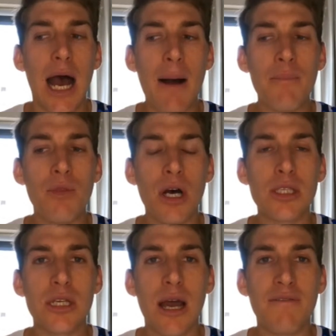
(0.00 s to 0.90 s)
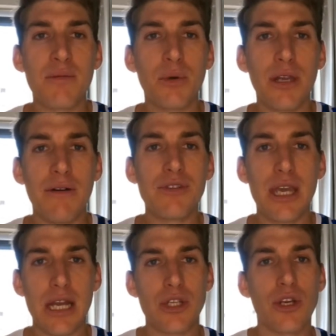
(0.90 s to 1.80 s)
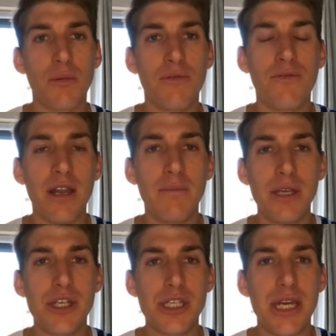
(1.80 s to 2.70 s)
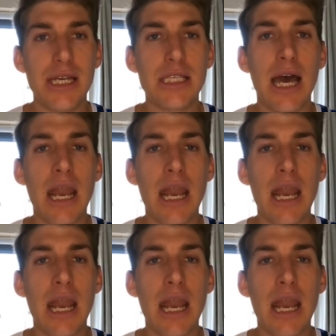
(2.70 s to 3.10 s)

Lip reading: I'm not comfortable enough to catch the group in front of me just yet,